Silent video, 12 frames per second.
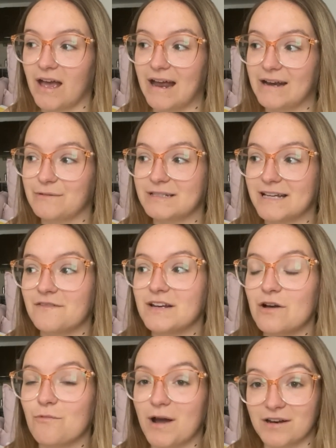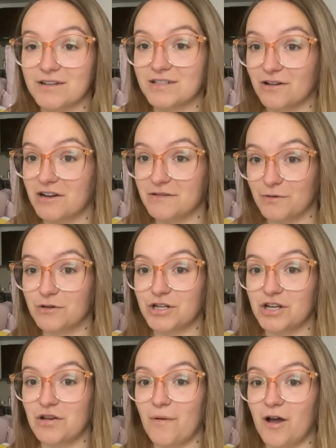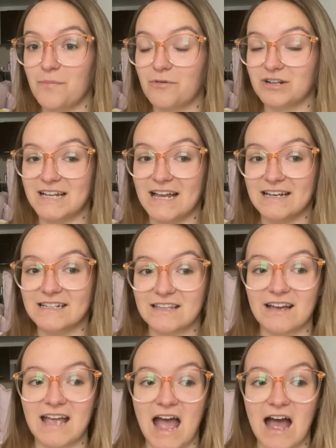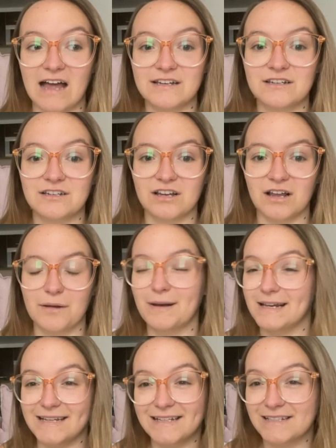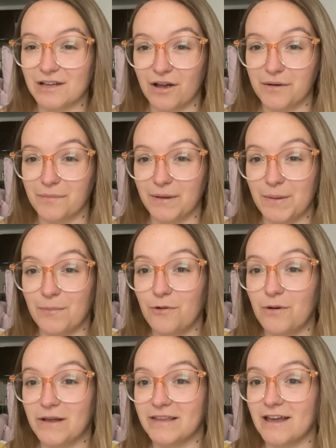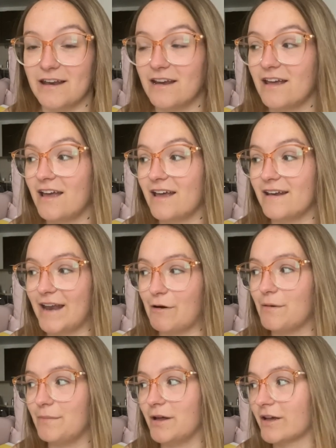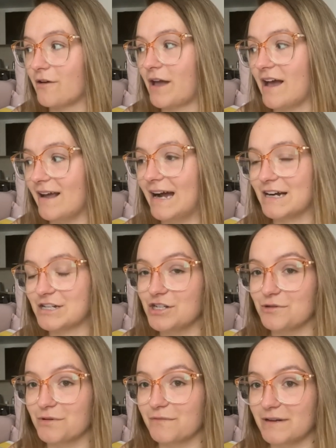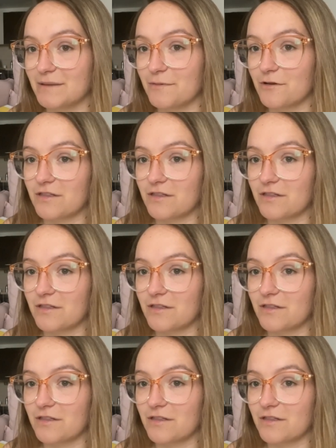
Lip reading: And it was definitely a when I started BookTube, I pretended that I had to like please certain people. And then now I'm like, okay, I actually do want to read The Book